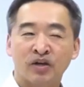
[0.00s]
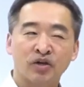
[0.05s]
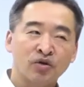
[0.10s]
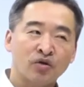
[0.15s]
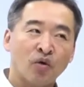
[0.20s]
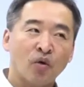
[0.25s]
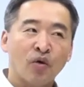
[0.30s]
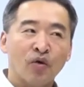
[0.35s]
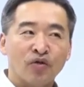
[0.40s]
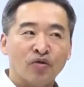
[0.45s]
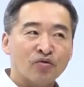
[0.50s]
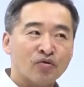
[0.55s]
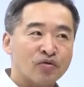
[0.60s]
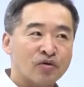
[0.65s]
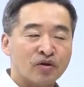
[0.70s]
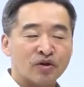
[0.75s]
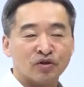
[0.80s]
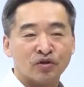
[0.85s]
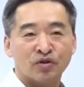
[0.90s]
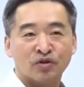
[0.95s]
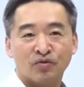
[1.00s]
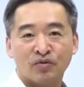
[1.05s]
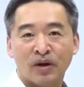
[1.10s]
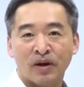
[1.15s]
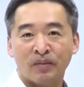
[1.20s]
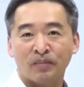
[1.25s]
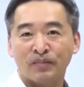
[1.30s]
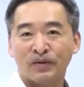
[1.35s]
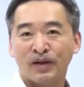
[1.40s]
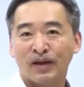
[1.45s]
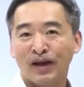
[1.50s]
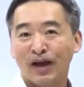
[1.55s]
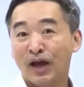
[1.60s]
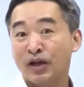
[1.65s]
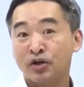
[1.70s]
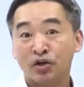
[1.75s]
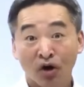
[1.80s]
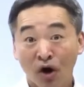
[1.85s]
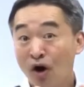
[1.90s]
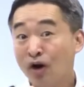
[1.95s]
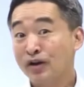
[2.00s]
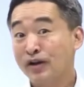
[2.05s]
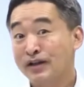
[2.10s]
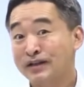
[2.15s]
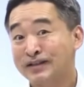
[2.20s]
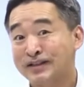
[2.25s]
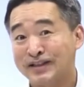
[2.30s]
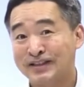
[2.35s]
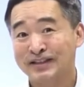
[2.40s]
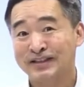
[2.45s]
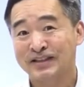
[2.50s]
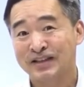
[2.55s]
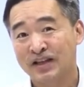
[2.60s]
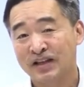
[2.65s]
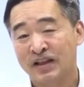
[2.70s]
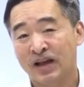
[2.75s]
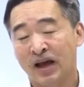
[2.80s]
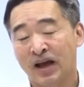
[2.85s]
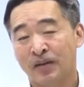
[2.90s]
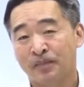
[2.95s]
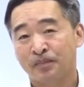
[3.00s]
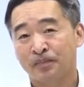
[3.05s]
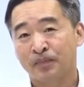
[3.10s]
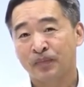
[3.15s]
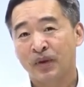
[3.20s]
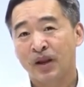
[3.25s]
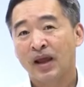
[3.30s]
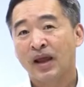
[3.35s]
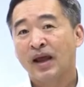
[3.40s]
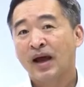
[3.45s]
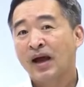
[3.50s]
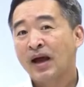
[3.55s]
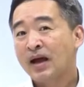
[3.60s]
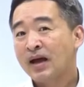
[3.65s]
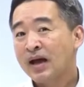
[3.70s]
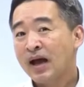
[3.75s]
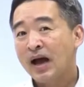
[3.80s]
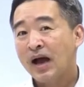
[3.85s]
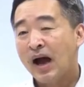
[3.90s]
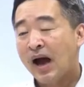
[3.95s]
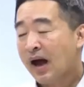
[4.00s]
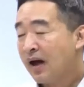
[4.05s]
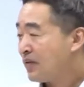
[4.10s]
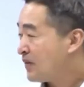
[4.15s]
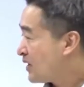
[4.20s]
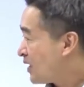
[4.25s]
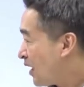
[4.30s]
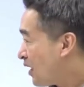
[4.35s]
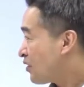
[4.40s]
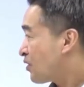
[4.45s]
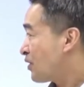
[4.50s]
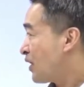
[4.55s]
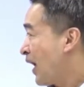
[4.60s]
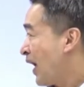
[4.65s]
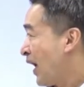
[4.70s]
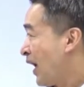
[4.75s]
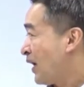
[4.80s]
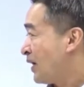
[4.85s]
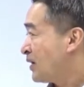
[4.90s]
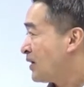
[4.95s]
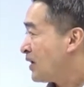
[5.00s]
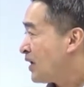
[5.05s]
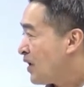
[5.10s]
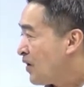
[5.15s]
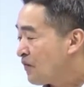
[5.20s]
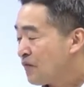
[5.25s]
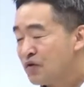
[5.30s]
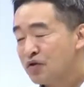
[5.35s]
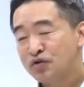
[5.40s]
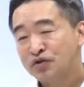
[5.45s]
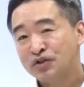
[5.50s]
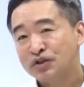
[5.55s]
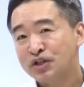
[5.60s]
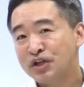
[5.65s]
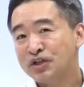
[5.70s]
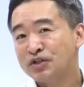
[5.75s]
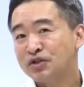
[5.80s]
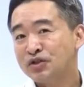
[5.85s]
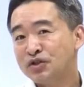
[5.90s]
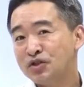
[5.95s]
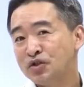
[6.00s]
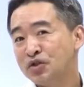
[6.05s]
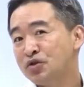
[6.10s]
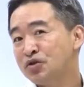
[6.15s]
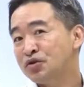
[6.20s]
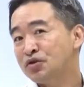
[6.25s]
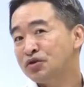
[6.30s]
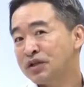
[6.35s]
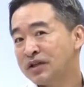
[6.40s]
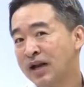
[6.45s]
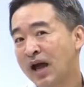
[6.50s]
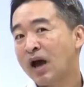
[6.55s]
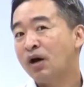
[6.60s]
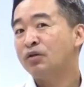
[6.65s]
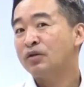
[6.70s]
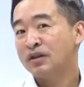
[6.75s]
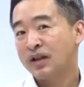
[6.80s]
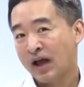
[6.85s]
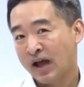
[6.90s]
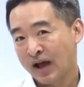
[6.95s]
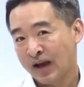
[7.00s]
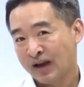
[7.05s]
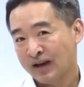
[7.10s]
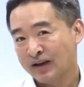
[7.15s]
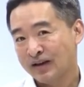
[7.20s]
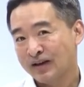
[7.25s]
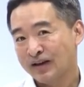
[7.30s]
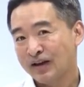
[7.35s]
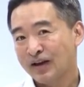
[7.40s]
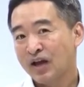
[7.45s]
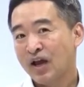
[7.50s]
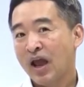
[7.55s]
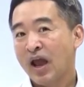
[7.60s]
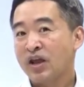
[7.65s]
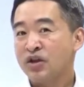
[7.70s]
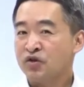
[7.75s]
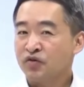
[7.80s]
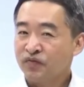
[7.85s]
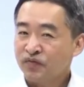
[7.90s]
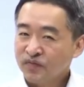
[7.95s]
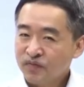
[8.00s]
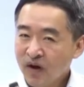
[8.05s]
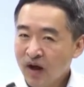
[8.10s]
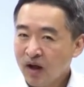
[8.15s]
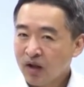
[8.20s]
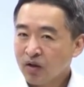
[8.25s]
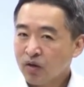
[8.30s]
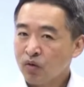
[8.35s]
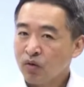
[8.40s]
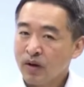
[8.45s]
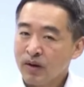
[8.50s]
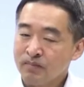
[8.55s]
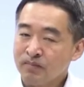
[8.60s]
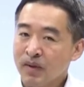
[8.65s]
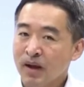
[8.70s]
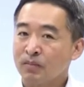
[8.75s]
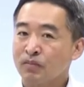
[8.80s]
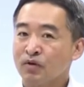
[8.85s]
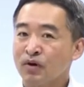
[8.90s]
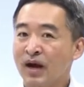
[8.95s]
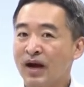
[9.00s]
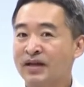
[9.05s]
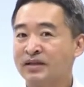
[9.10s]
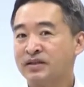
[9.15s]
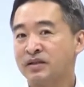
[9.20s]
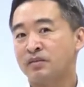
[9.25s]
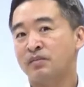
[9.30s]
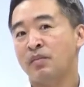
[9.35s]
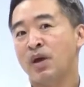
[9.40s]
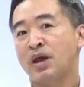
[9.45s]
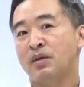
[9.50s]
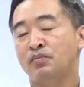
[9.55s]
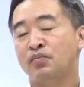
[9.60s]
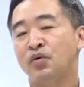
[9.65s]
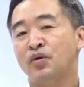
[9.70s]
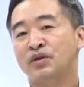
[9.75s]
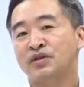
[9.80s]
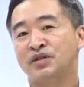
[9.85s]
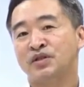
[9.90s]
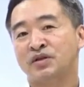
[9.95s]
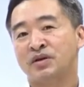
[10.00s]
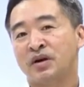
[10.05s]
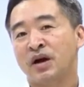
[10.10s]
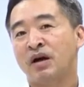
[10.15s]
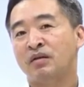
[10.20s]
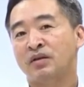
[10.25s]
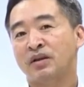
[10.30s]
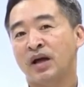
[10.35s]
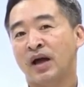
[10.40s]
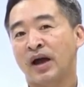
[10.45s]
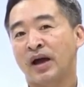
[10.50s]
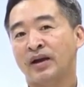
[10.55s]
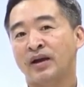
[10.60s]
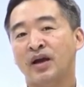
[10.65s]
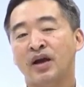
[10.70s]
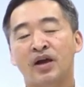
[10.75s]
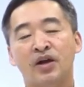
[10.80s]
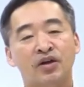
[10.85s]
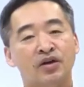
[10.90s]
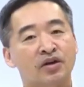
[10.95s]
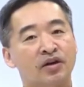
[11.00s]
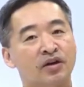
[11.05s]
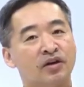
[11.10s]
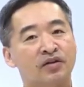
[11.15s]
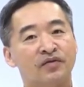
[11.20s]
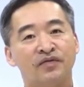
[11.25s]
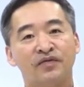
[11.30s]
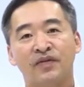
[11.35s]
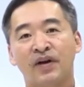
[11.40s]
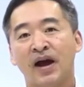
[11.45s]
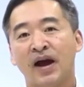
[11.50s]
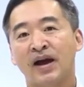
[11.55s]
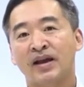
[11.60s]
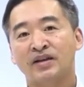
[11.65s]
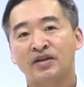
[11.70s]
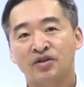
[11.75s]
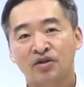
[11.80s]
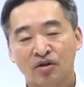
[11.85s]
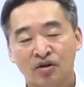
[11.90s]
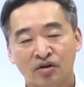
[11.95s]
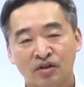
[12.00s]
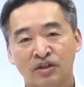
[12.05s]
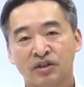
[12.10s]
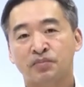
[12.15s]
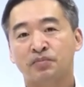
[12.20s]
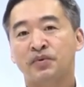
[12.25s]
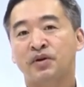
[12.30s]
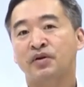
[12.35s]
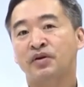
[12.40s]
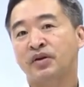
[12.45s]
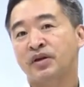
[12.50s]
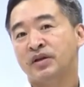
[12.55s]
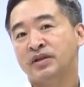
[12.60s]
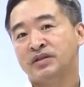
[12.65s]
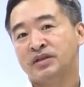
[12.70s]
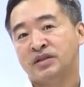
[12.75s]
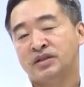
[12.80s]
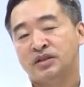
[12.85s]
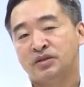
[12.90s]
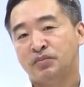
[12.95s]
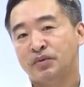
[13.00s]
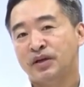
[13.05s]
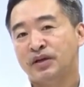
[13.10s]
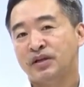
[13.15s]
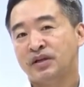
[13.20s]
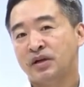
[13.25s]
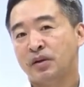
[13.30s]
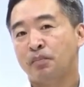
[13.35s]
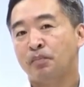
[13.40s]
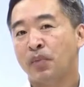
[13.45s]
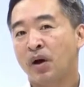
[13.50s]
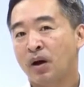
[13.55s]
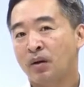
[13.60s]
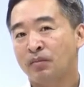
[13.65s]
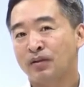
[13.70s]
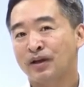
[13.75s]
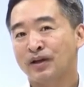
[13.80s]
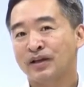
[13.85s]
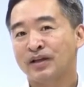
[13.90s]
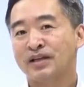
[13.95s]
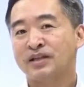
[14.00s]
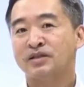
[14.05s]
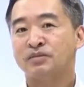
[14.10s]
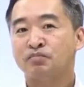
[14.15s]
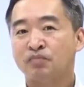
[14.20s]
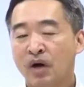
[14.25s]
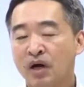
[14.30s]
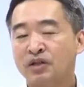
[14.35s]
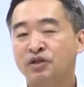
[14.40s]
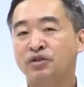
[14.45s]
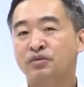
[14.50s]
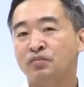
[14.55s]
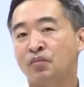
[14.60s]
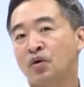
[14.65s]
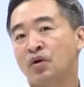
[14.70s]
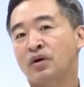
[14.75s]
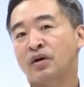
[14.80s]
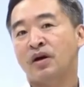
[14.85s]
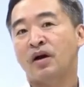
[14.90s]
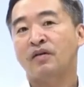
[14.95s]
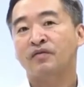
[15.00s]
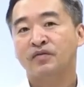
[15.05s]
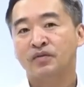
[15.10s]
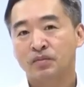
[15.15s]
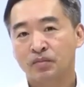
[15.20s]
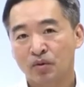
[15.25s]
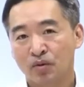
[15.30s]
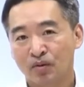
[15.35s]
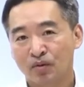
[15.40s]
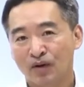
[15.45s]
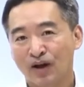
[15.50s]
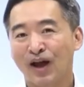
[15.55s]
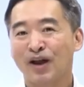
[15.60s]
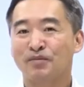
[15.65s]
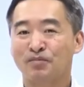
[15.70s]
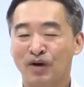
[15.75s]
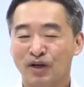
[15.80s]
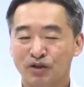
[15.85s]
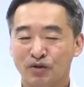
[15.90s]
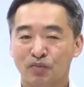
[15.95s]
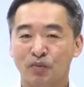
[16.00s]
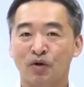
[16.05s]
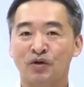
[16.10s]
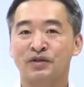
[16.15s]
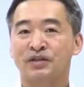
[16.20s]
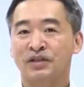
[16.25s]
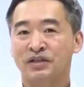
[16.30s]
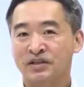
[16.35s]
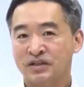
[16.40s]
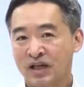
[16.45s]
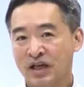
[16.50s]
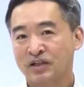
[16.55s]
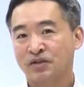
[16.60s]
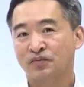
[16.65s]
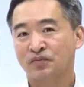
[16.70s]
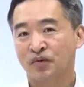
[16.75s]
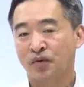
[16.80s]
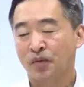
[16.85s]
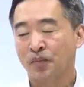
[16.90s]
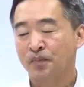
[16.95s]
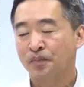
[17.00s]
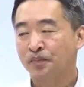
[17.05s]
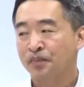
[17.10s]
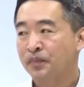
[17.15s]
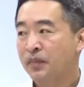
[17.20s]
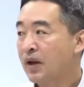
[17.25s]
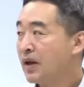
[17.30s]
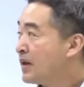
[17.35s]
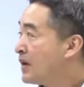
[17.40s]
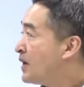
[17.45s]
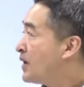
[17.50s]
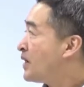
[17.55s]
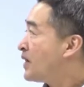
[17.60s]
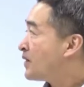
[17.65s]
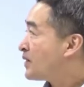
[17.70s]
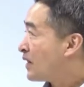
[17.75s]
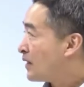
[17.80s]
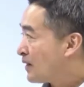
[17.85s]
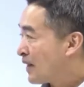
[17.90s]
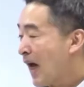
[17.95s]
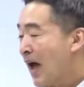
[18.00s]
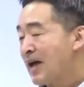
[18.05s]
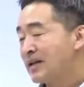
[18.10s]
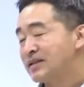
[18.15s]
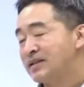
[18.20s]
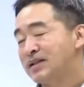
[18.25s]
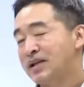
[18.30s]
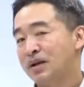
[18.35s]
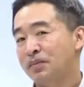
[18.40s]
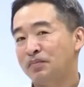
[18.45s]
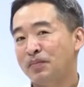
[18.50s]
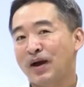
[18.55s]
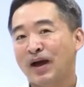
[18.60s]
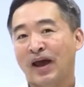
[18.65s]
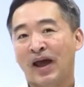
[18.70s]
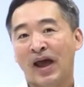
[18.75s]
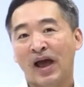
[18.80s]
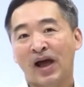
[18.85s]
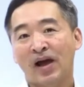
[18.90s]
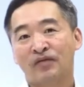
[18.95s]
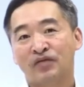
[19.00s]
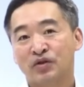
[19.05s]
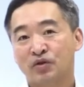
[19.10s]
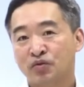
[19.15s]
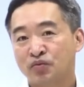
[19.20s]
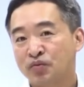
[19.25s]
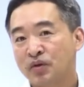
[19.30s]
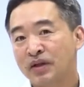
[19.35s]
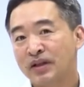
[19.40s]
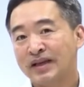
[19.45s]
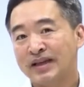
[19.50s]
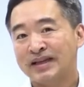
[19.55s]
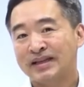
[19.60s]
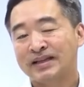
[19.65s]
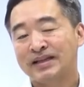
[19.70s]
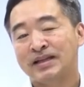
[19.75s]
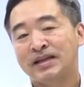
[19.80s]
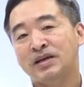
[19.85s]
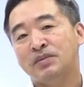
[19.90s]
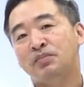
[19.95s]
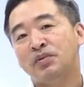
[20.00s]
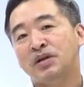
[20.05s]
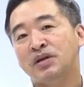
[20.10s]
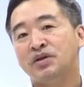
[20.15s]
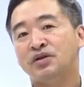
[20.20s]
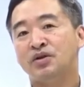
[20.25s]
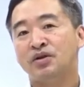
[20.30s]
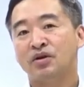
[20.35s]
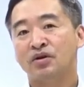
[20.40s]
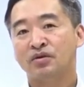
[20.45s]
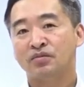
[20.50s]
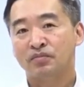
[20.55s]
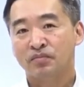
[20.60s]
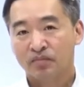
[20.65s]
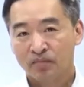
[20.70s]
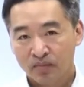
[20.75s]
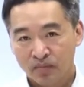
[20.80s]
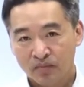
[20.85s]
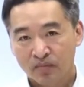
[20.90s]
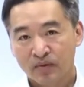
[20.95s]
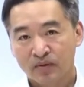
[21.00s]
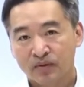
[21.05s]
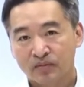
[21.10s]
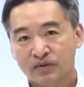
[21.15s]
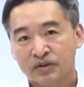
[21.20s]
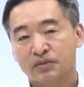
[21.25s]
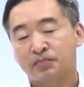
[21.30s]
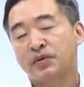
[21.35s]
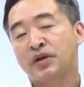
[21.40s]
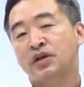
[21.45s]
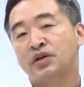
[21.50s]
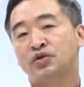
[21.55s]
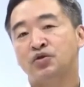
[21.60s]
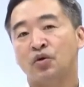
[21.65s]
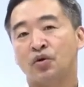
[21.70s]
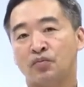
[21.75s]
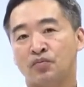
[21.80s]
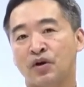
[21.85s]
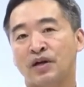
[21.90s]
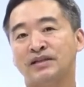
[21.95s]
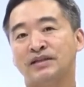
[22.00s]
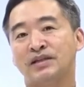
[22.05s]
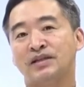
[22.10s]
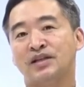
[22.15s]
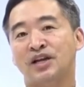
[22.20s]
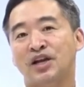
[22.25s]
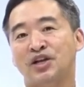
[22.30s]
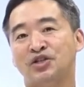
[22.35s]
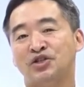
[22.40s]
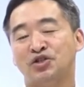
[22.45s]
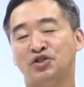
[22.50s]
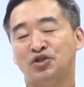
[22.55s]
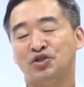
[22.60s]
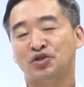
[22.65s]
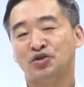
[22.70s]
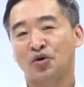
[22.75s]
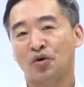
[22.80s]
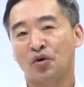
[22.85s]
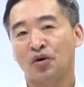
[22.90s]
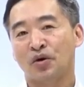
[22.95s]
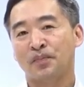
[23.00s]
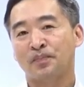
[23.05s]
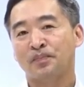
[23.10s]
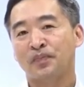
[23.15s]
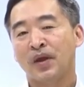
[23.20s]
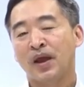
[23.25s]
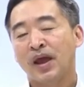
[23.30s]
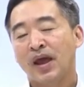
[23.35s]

You're going through your script, and your audience can see that. On the other hand, if you just use an outline and you follow and memorize the main points of your outline, you're going to find your experience in speaking in public is much more comfortable and much more successful. The last tip I have is really keeping your speech or presentation short.